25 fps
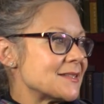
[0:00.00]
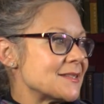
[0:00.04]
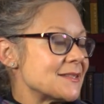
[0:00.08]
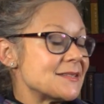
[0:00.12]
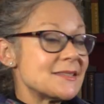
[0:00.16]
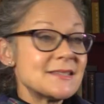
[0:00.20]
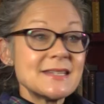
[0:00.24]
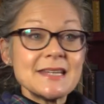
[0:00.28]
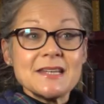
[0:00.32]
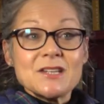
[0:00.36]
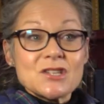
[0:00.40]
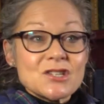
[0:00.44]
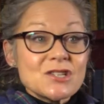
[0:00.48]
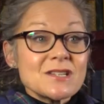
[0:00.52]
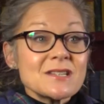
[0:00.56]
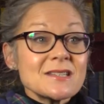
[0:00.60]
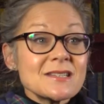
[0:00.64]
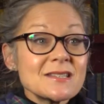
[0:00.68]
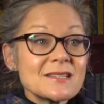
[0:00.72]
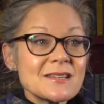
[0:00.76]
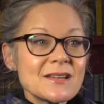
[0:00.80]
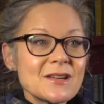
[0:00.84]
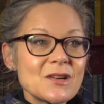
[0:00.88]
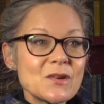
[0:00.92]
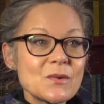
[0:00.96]

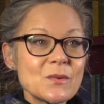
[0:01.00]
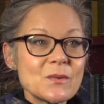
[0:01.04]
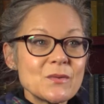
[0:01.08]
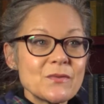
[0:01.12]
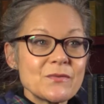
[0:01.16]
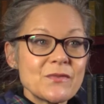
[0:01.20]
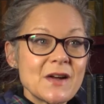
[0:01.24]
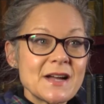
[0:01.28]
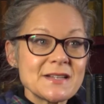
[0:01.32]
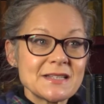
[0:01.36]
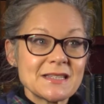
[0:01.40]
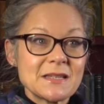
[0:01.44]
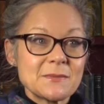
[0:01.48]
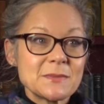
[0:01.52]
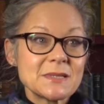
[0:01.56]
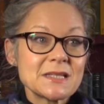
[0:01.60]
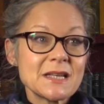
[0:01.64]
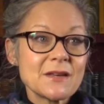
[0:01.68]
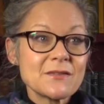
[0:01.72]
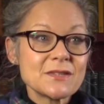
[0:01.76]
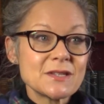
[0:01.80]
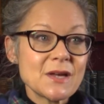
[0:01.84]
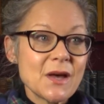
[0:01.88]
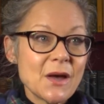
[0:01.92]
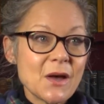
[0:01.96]
teachers who are finding
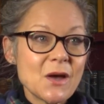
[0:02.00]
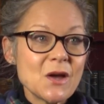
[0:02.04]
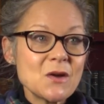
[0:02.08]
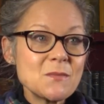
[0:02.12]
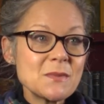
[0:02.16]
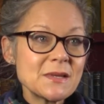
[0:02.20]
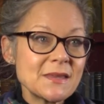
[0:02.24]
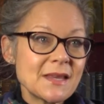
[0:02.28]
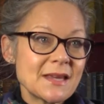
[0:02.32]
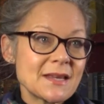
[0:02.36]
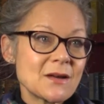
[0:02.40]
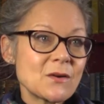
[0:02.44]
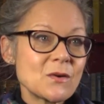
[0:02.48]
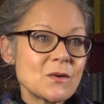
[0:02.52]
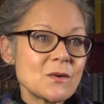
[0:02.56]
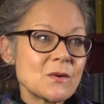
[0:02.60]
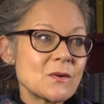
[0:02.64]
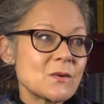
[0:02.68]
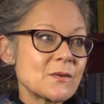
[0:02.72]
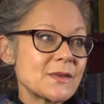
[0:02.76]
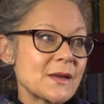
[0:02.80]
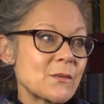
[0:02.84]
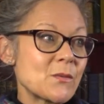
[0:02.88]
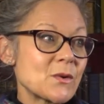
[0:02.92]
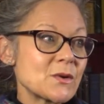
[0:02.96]
themselves at home
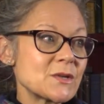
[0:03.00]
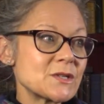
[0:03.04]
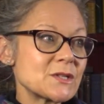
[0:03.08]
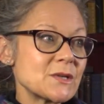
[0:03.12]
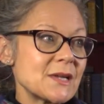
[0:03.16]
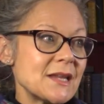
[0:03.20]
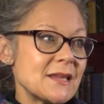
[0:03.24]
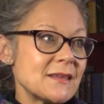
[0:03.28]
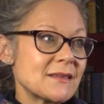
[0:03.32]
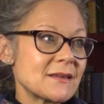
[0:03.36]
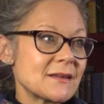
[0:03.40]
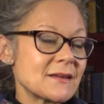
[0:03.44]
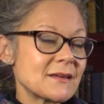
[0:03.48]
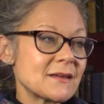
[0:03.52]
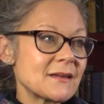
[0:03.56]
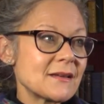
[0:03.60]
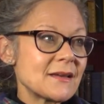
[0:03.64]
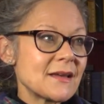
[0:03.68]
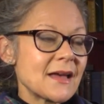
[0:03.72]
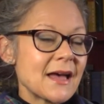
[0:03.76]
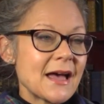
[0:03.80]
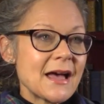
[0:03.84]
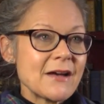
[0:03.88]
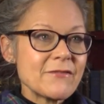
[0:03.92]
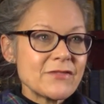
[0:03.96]
or they want to either
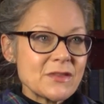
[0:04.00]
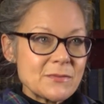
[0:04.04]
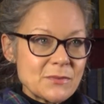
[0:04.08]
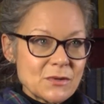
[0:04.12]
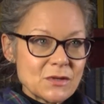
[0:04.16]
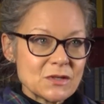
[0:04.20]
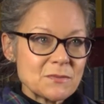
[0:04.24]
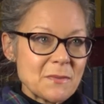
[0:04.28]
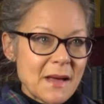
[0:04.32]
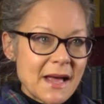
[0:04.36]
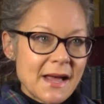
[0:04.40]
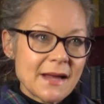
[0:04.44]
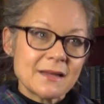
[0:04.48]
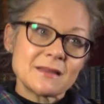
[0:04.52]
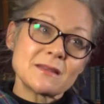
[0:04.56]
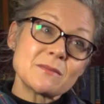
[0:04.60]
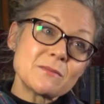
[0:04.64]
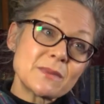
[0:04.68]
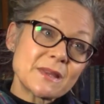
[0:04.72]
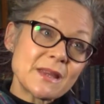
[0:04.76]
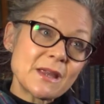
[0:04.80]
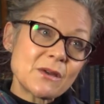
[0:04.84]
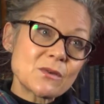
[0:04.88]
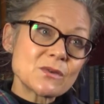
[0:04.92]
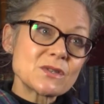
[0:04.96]
have the books behind them,
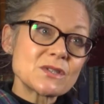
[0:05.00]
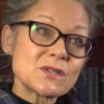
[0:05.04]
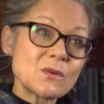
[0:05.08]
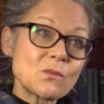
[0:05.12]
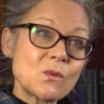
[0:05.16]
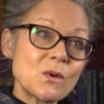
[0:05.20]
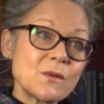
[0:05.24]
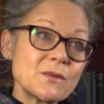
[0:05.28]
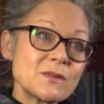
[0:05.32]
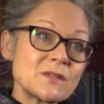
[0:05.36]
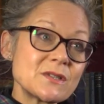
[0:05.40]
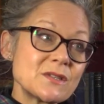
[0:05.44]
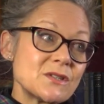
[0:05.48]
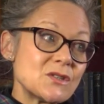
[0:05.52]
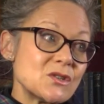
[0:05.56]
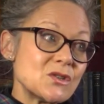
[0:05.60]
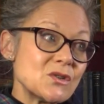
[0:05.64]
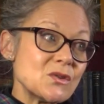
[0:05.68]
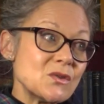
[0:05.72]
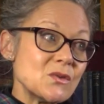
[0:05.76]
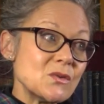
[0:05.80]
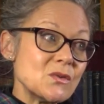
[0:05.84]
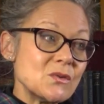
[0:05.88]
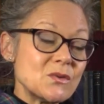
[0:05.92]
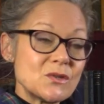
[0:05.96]
but they also want
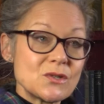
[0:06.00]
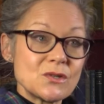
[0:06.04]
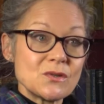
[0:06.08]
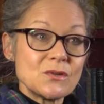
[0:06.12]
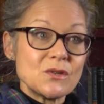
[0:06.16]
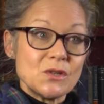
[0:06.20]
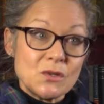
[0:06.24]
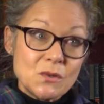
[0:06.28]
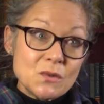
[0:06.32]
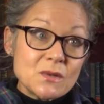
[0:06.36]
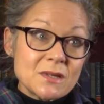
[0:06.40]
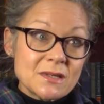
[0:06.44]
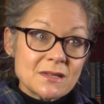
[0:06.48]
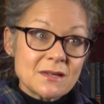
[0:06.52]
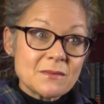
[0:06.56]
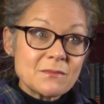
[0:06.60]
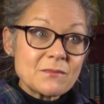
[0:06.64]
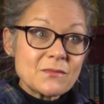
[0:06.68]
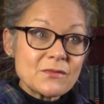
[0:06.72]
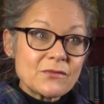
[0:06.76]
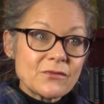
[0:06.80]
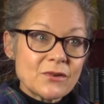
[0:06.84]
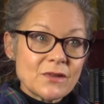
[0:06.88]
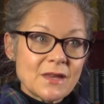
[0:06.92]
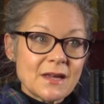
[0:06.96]
to use
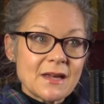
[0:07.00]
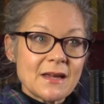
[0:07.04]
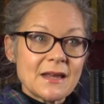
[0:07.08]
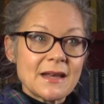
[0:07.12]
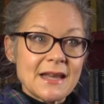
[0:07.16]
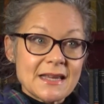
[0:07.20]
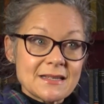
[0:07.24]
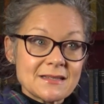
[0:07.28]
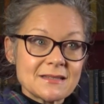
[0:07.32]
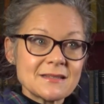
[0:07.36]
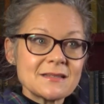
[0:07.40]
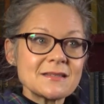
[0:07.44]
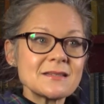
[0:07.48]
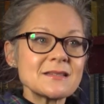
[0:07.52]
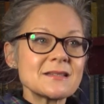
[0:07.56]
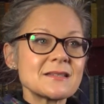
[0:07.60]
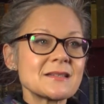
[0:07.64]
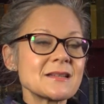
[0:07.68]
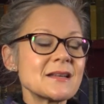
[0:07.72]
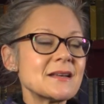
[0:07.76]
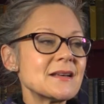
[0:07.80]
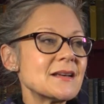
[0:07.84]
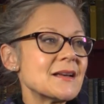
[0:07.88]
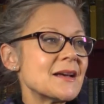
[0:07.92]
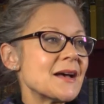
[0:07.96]
them for their lessons.
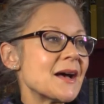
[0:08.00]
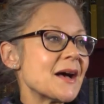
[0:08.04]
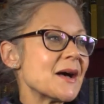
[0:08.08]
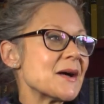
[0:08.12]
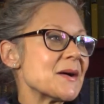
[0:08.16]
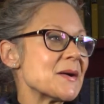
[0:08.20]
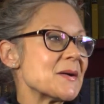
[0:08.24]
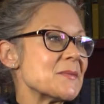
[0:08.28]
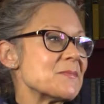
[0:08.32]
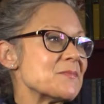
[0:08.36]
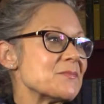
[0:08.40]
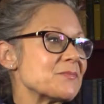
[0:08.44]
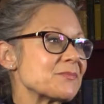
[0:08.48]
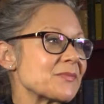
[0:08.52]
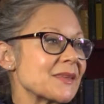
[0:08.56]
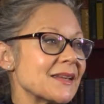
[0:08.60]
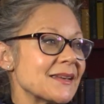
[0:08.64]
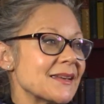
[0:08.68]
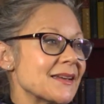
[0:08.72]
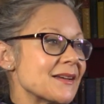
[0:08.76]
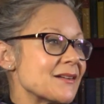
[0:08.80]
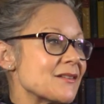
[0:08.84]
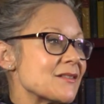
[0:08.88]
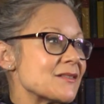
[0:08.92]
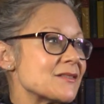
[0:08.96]

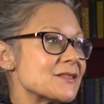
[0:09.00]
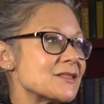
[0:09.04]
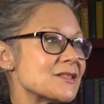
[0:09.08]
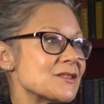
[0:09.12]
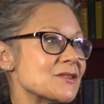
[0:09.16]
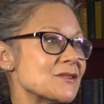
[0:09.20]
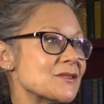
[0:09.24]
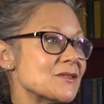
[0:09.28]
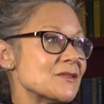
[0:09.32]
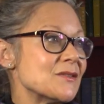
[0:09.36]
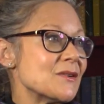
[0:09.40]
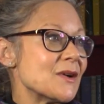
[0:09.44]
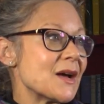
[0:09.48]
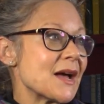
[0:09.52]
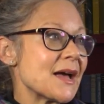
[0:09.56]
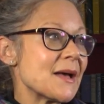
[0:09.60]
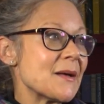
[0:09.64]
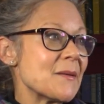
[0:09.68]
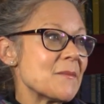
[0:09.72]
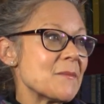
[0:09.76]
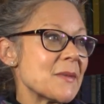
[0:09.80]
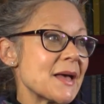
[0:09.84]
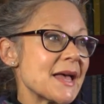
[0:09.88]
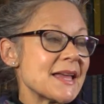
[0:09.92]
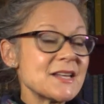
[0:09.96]
To
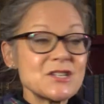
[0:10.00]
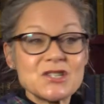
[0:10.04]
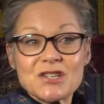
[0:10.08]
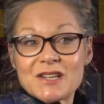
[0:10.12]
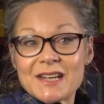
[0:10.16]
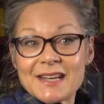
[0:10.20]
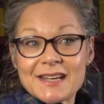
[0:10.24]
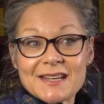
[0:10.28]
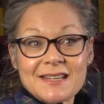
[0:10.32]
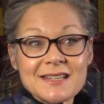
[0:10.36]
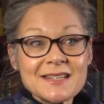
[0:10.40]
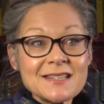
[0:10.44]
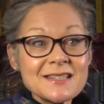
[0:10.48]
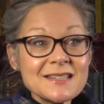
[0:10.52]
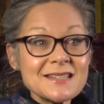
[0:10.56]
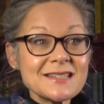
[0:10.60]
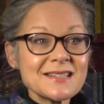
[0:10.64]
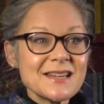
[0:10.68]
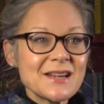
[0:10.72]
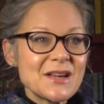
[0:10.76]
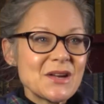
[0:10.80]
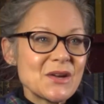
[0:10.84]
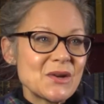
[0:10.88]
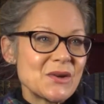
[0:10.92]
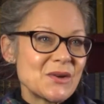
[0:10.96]
engineers
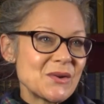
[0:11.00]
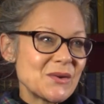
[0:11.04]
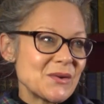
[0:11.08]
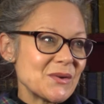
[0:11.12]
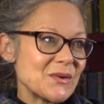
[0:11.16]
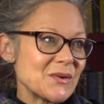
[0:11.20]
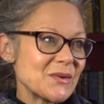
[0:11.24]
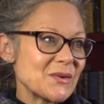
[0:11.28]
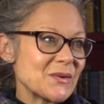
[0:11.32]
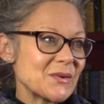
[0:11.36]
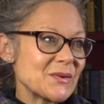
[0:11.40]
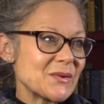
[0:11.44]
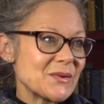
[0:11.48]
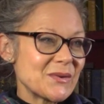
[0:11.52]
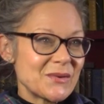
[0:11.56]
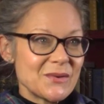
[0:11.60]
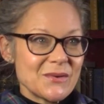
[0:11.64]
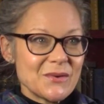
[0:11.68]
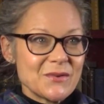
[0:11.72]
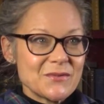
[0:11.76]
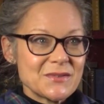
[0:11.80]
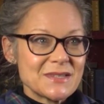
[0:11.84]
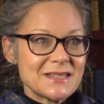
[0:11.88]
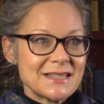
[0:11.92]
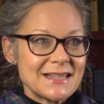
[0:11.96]
who
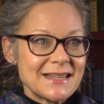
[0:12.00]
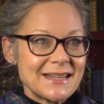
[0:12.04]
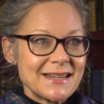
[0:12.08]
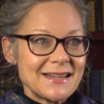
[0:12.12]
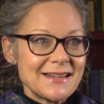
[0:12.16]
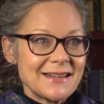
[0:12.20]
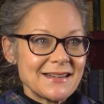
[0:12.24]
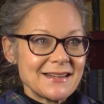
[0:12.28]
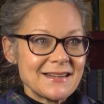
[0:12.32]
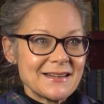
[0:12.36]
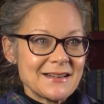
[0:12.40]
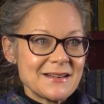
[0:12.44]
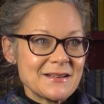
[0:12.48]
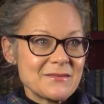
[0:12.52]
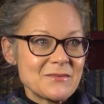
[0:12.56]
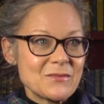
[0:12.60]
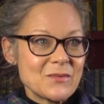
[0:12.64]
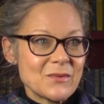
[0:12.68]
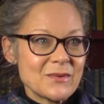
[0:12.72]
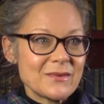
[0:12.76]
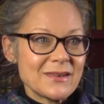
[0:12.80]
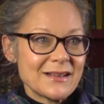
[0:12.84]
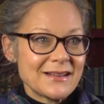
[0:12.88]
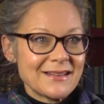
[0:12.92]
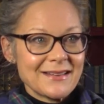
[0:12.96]
obviously,
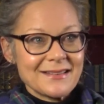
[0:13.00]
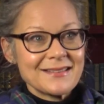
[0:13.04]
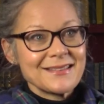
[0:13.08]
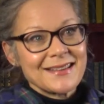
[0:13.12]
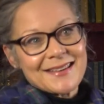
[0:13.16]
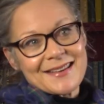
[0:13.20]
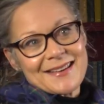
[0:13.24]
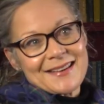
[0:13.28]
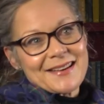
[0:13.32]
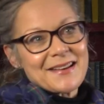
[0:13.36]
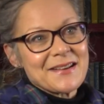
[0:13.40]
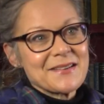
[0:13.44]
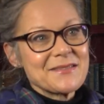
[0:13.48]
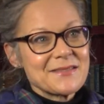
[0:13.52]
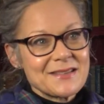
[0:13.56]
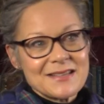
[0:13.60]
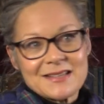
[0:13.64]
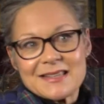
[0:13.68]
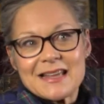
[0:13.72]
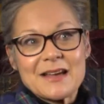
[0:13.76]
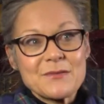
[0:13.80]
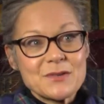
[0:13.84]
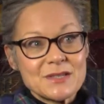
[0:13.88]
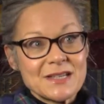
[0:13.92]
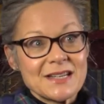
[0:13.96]

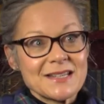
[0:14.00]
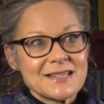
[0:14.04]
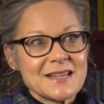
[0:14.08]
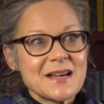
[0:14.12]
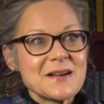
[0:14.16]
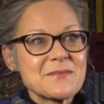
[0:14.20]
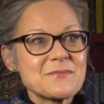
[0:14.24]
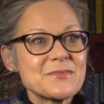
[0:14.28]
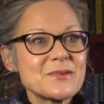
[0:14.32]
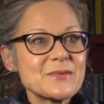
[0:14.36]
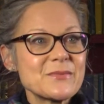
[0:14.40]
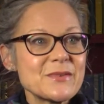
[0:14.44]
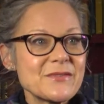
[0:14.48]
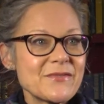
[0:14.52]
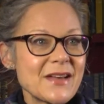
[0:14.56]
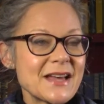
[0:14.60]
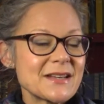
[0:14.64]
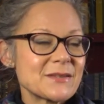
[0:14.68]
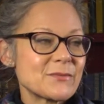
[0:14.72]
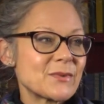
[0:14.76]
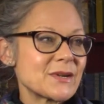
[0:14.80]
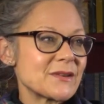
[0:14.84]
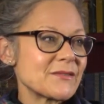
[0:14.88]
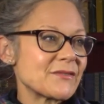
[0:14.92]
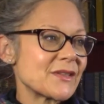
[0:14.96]
just that was an example. We've
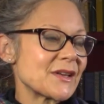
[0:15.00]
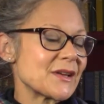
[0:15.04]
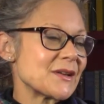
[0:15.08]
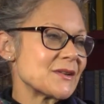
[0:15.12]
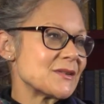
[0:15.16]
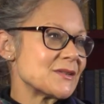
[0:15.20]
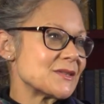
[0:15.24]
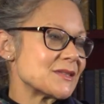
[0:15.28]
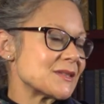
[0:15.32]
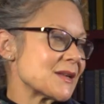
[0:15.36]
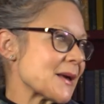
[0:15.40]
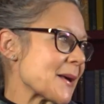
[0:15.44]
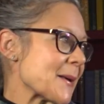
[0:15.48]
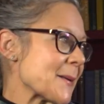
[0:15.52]
had one of those